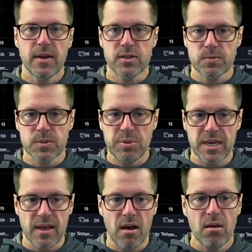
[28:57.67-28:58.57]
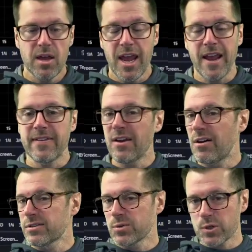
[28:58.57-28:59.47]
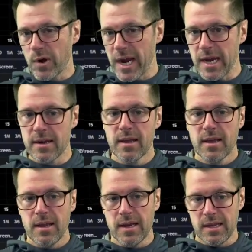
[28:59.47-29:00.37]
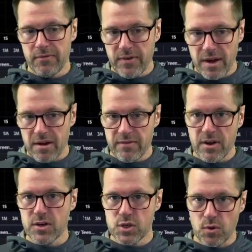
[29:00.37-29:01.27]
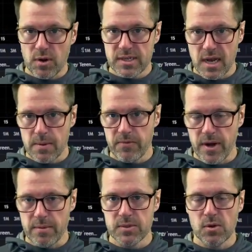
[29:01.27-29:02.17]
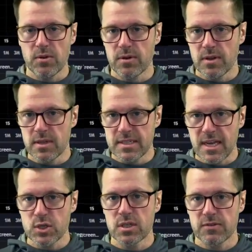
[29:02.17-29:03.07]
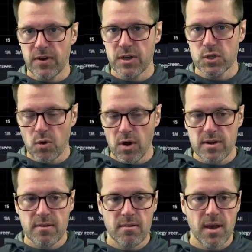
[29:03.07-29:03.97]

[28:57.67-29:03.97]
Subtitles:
in terms of P&L, and they also trade in a very, very short time frame. So the session is very short.